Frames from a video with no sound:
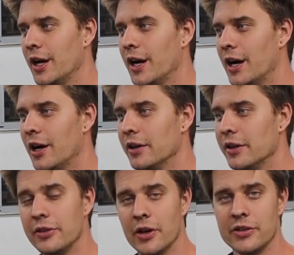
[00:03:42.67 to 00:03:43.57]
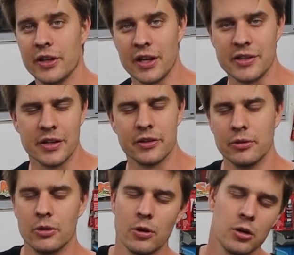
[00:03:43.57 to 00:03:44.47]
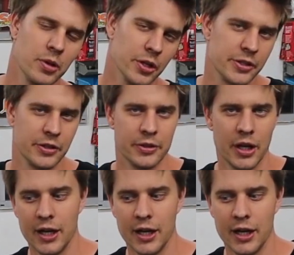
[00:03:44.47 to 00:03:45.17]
uh, it turns out they'd sent the wrong rod bolts.